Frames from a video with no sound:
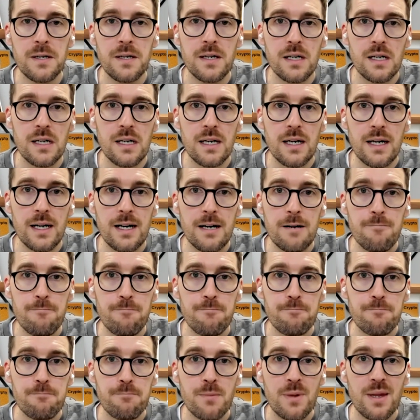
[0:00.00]

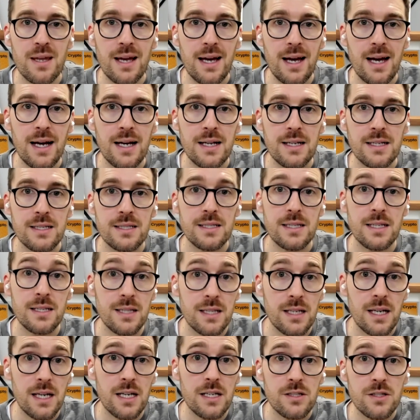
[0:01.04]
And in the
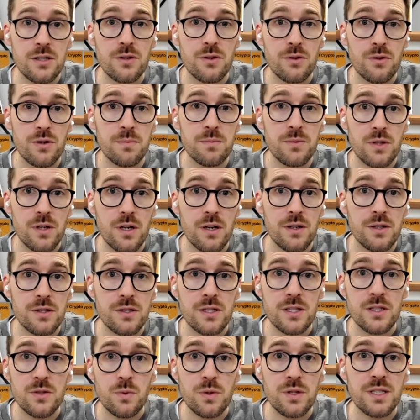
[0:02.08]
case of
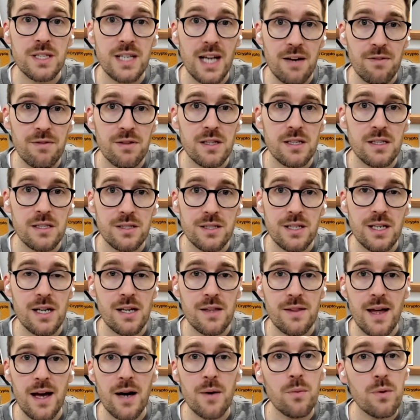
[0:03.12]
cryptocurrencies, we're definitely seeing
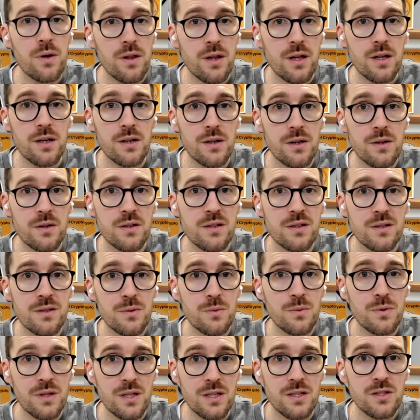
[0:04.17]
that
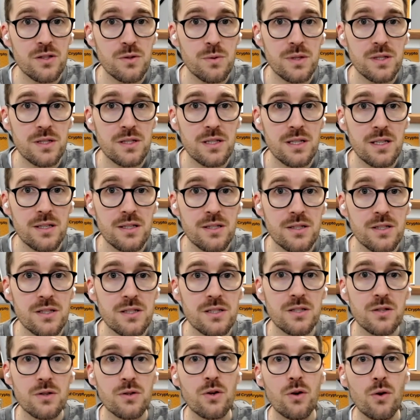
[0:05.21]
within Switzerland.
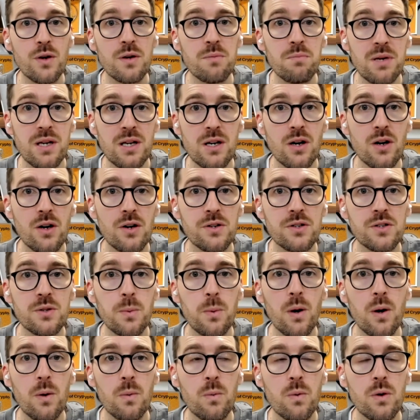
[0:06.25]
So going beyond
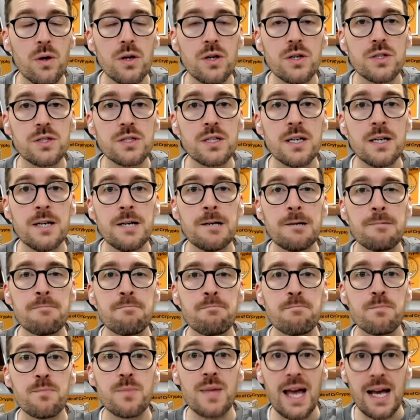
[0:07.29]
what was
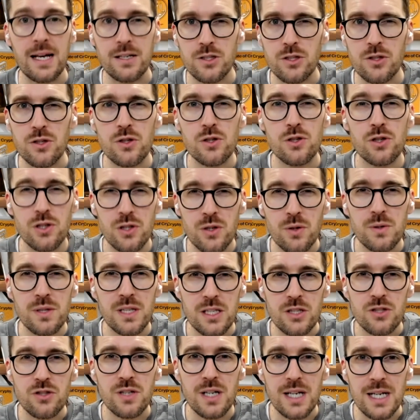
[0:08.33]
execution only
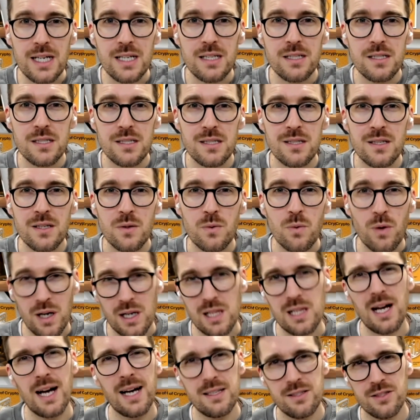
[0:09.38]
trades, where
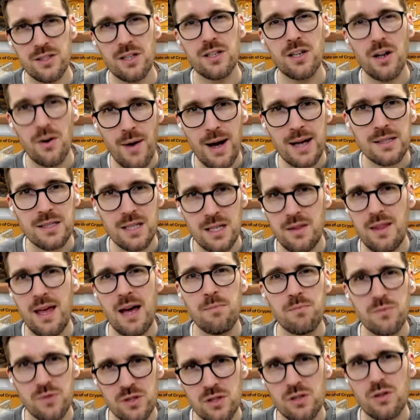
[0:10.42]
clients are directing
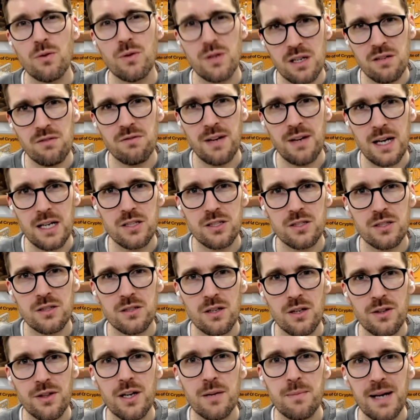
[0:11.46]
them to go and invest
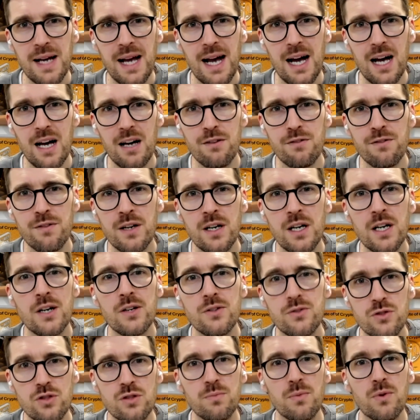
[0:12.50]
on their behalf,
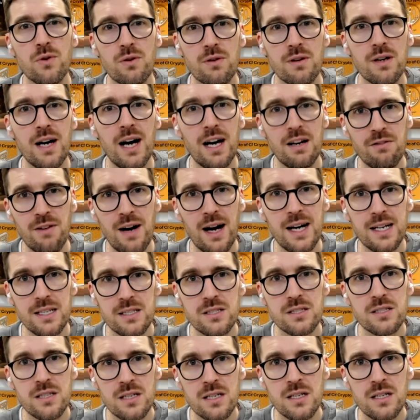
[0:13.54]
to more advised